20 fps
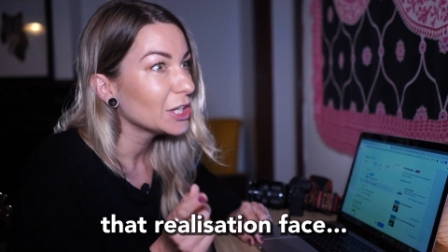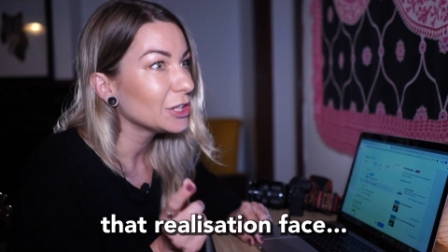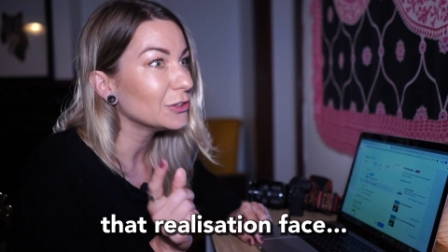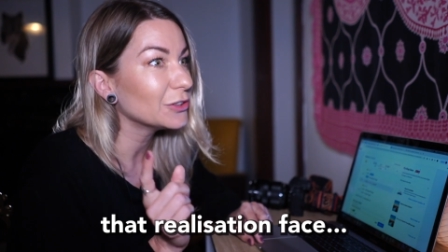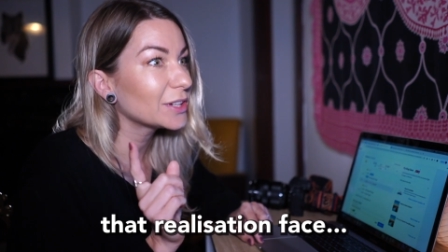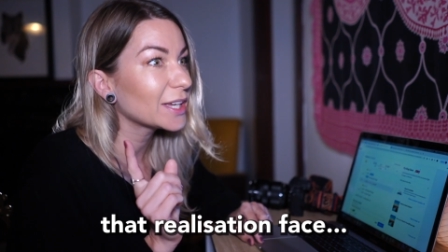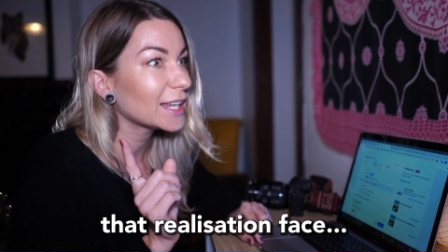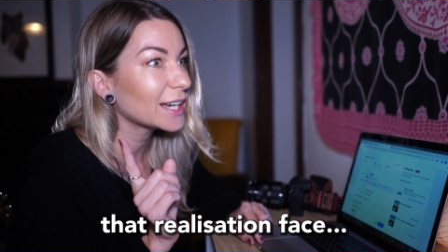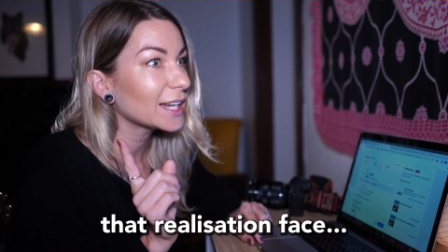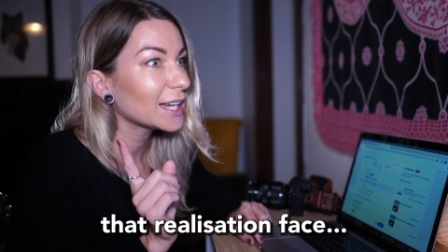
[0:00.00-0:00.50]

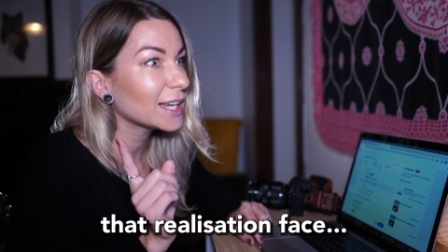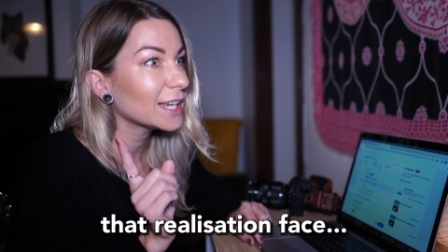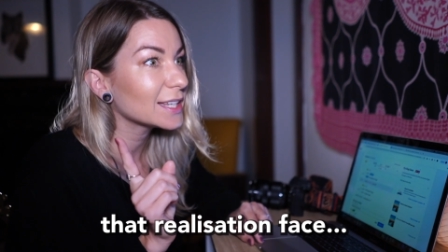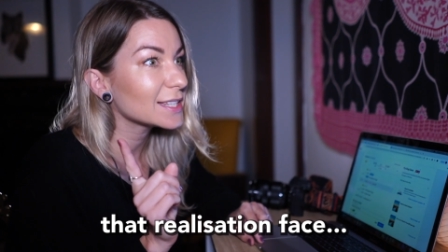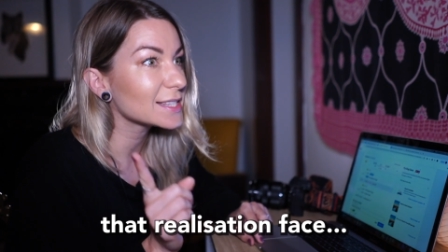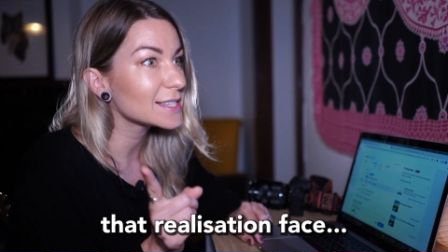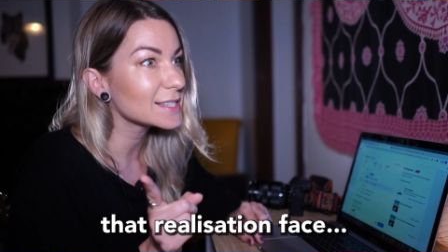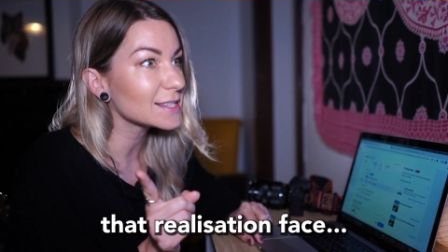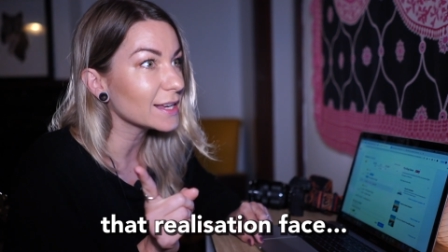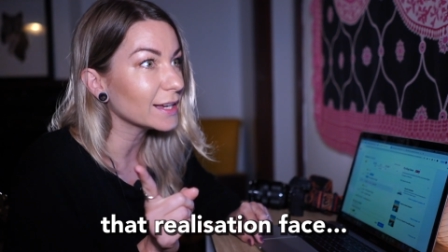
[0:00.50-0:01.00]
You're getting
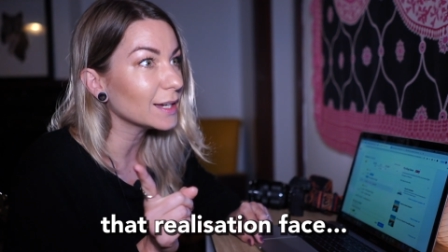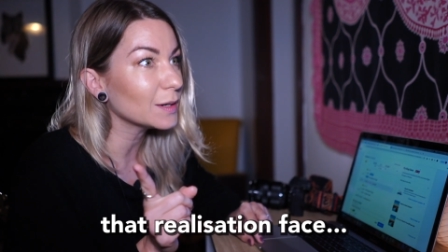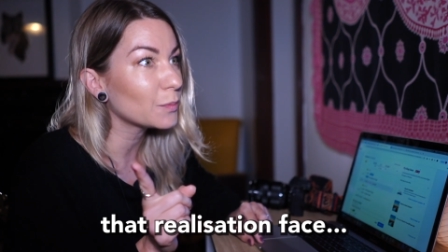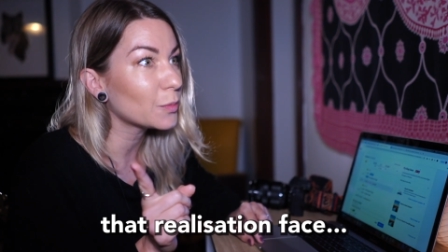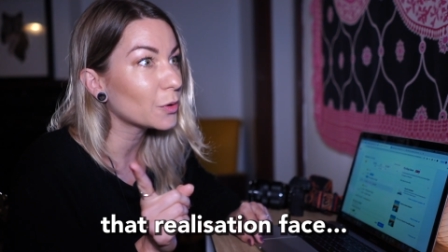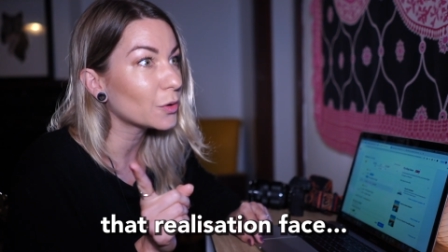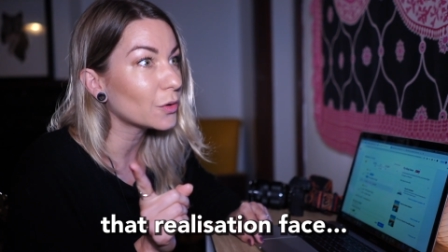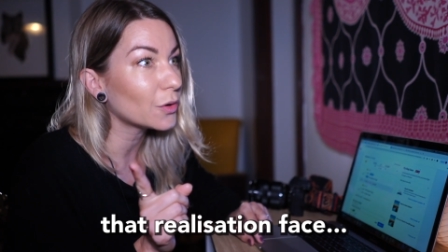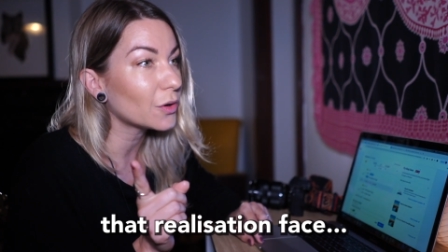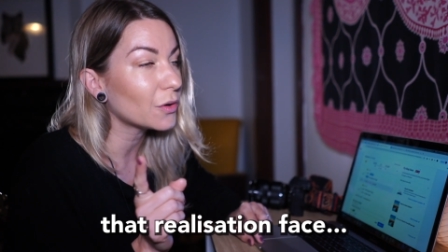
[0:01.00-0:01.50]

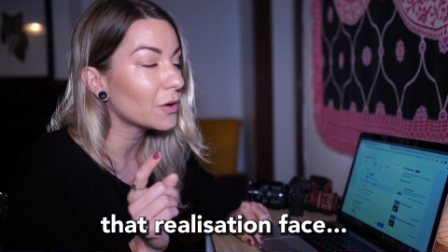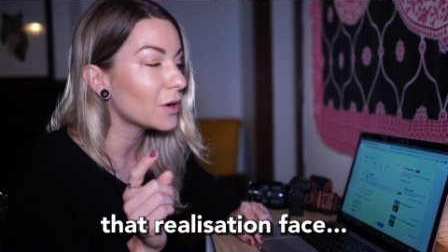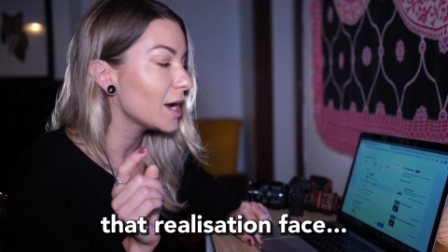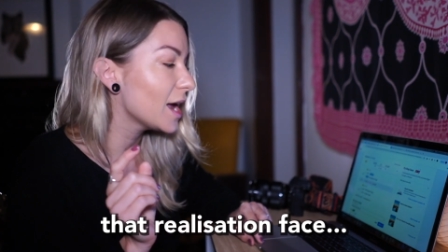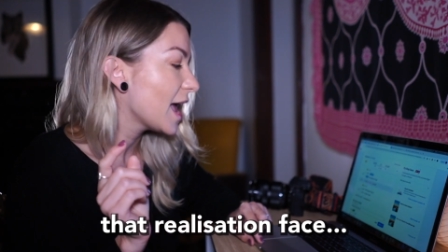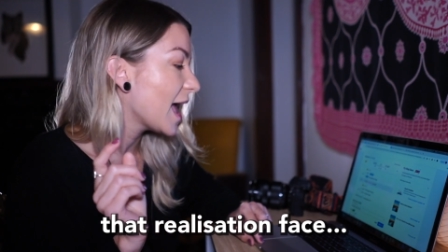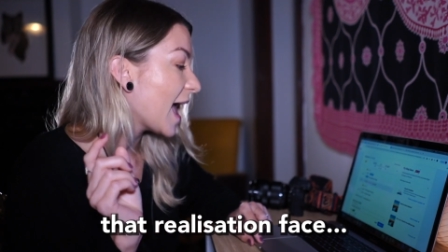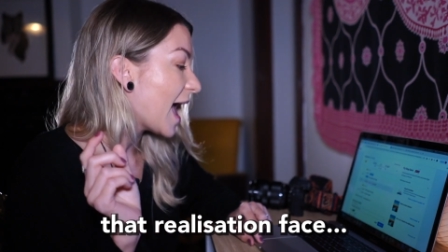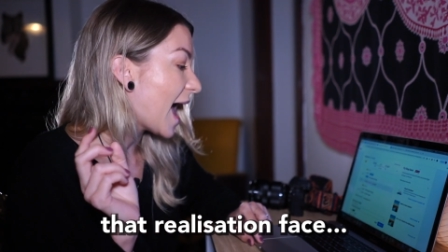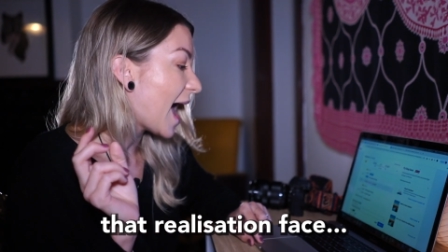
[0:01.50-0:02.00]
Singapore
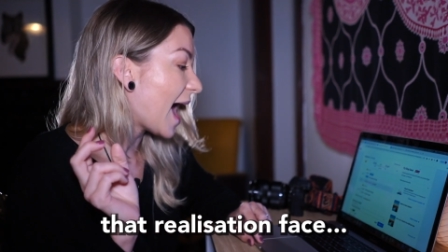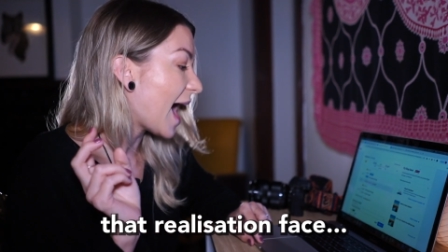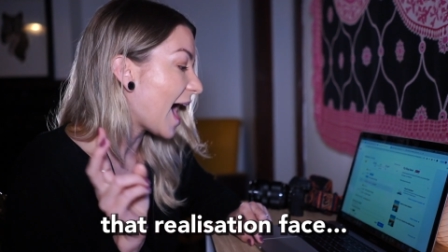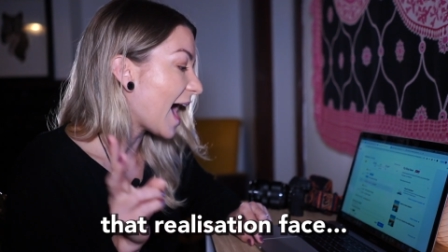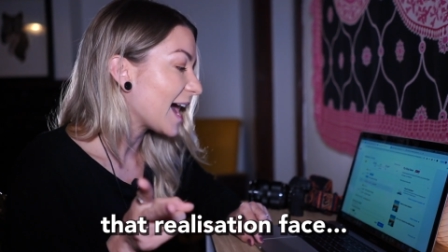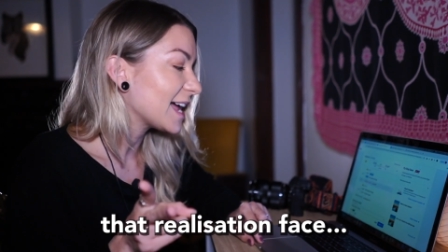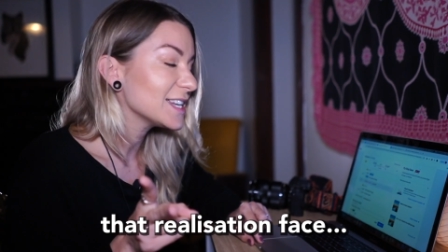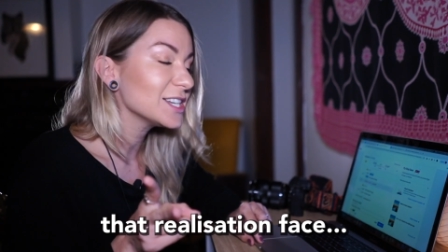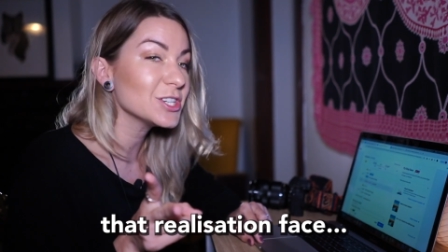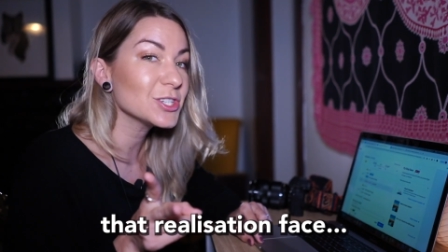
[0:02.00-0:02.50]

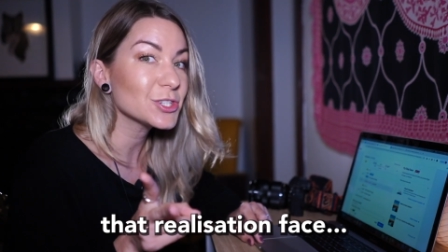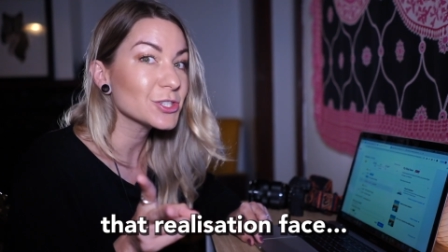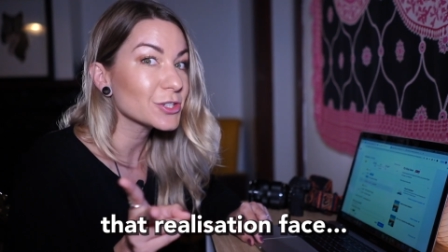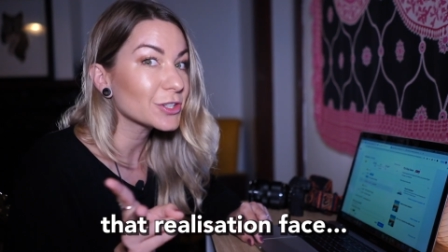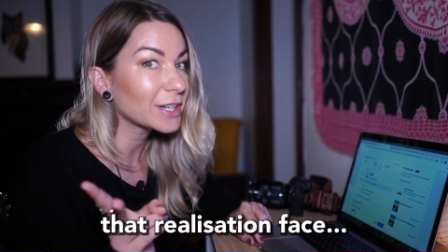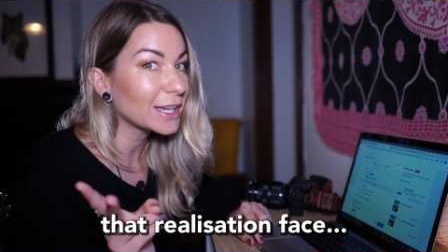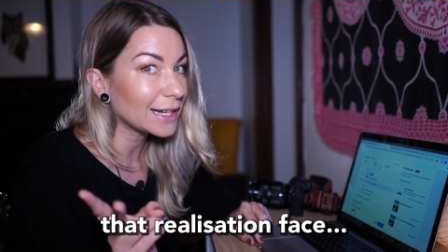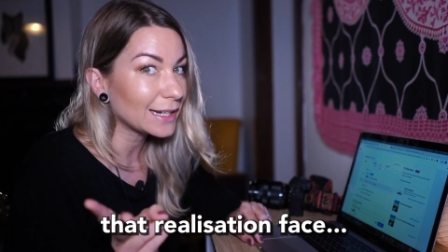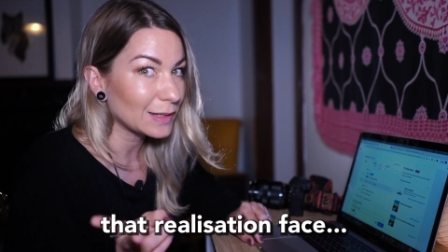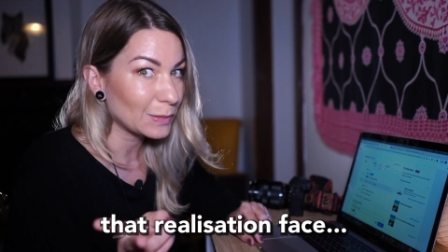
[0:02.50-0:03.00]
and
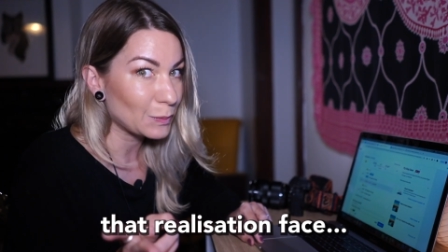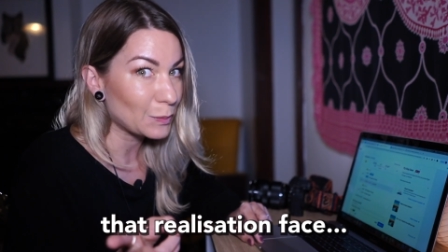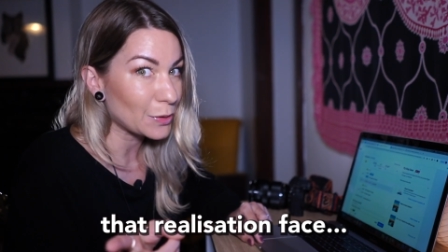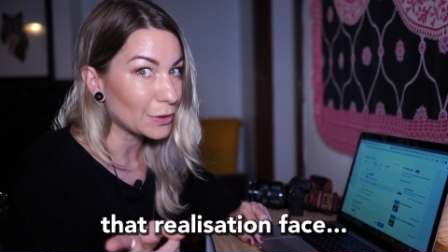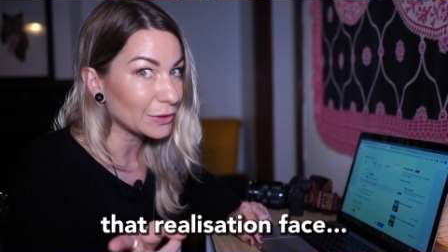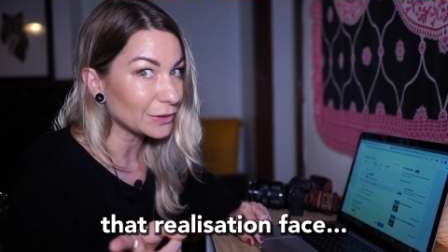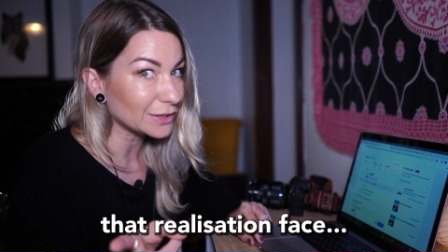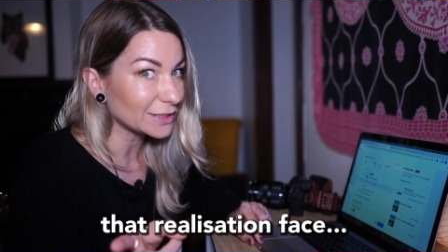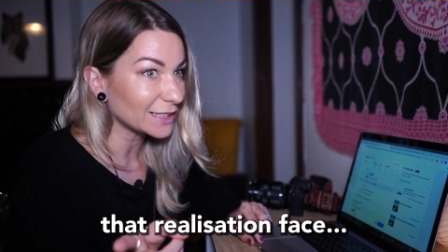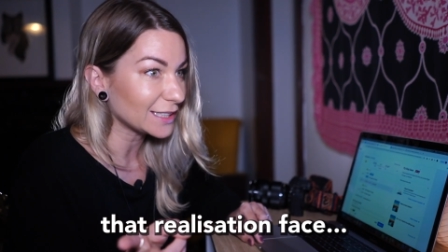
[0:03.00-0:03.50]
you're getting
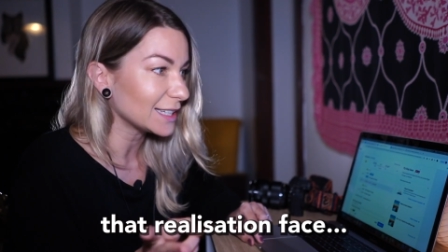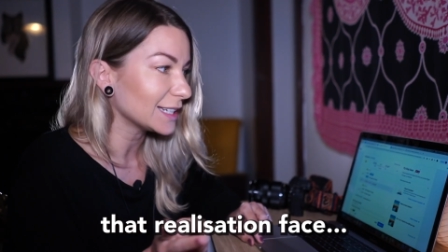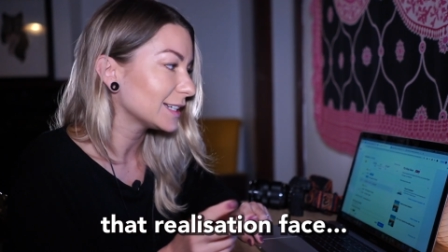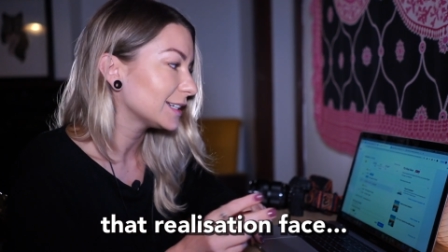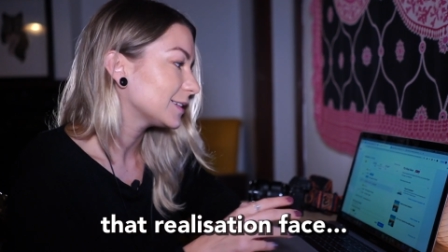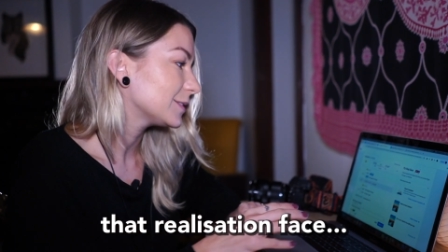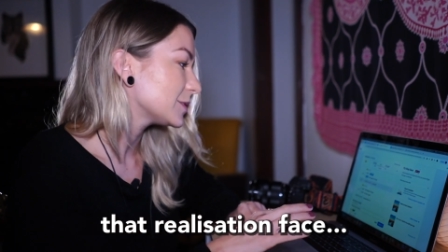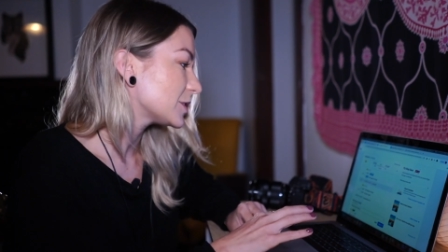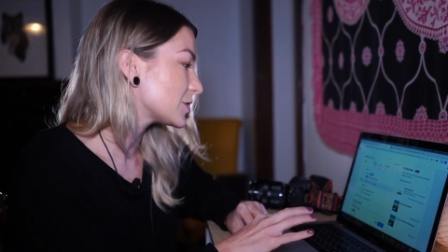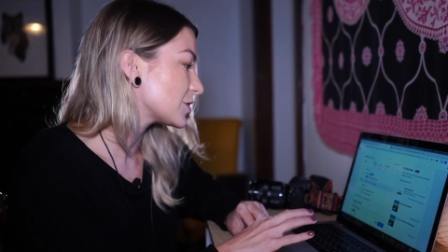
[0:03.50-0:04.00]

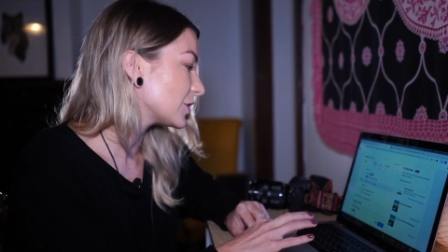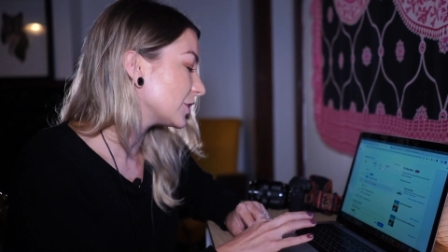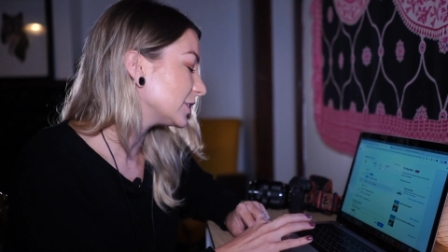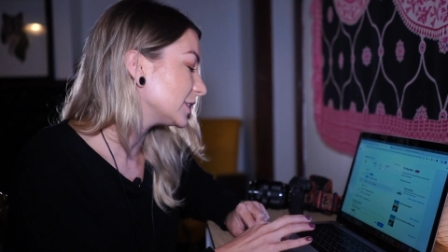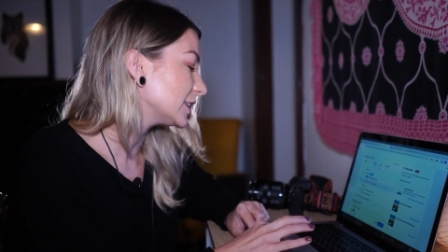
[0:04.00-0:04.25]
Berlin. So